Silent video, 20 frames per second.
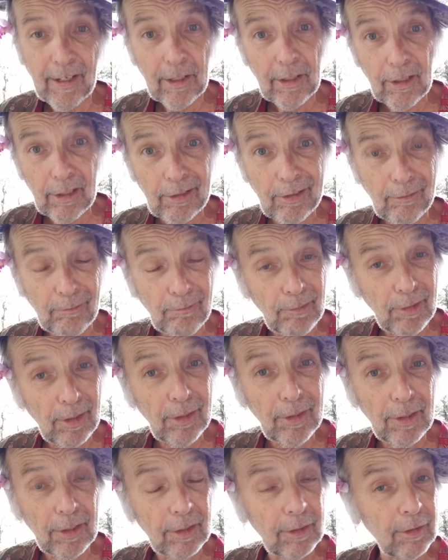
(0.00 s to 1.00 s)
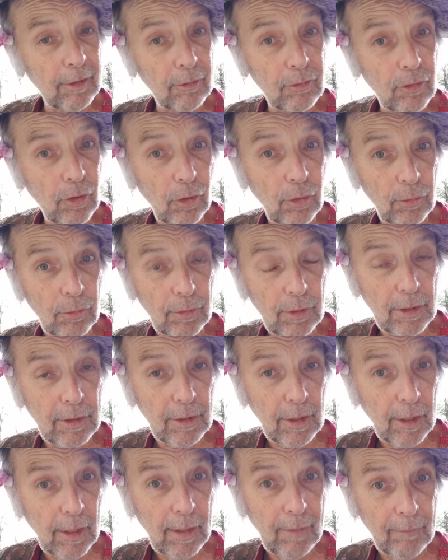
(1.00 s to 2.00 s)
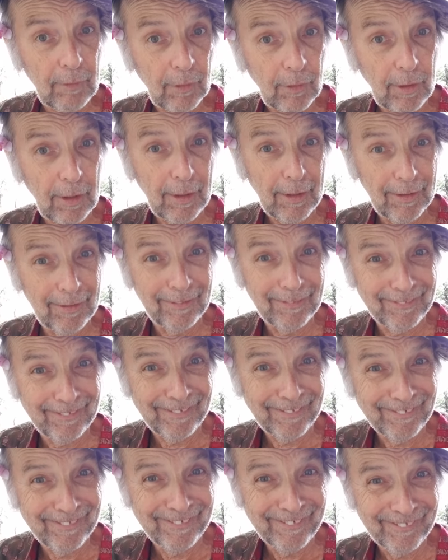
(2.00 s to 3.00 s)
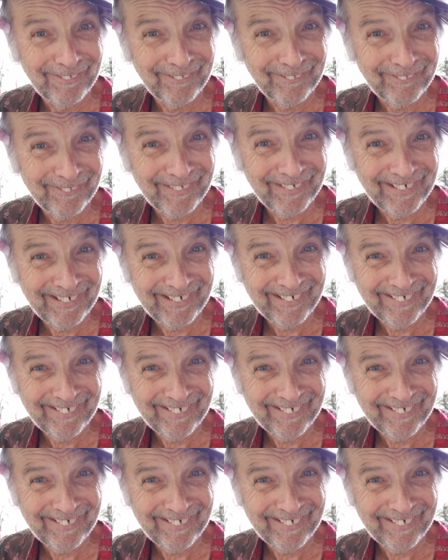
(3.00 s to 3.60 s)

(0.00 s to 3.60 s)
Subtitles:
and you really don't need to have your hands on the wheel.